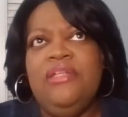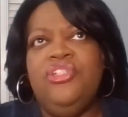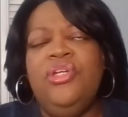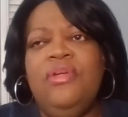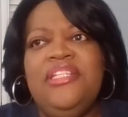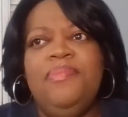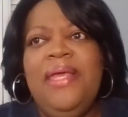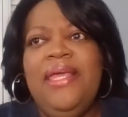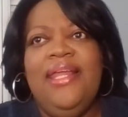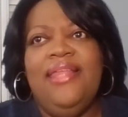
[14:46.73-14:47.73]
generally
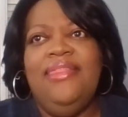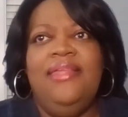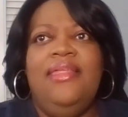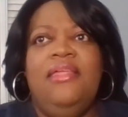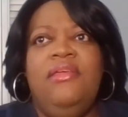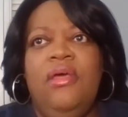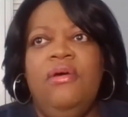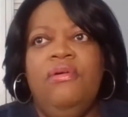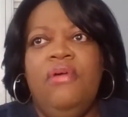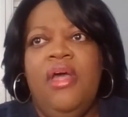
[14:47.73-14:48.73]
speaking, I think
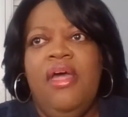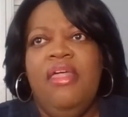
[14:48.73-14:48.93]
that,